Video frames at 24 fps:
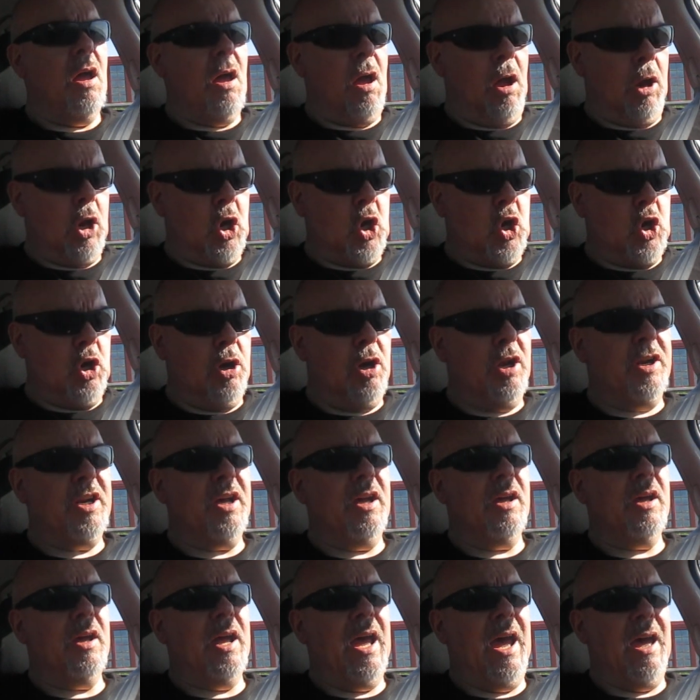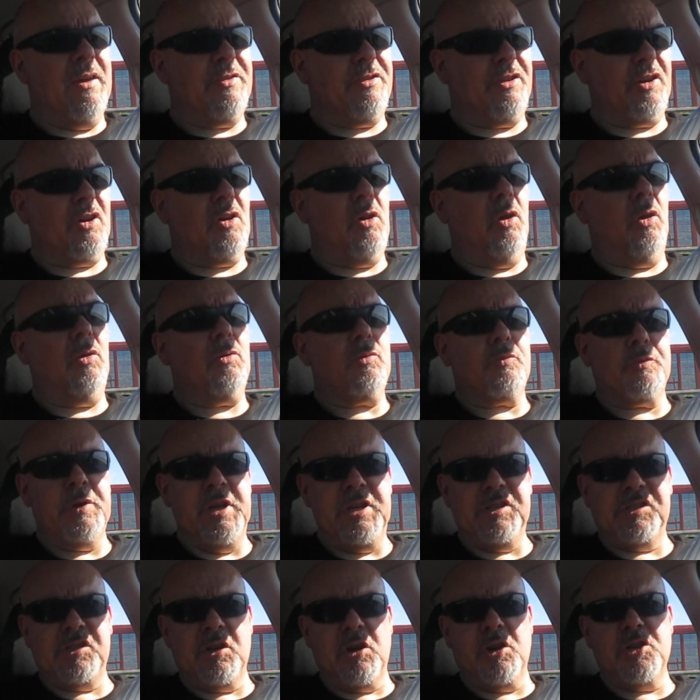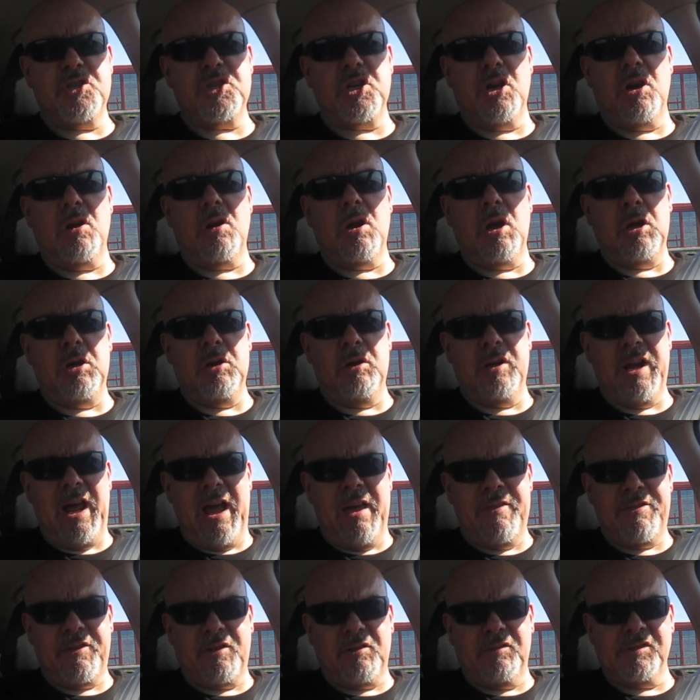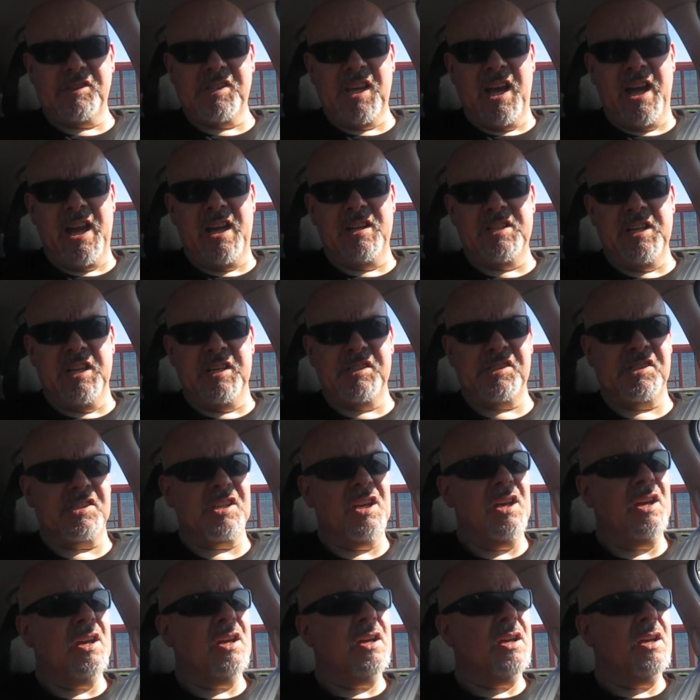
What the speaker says: a good ethical researcher, a good ethical scientist,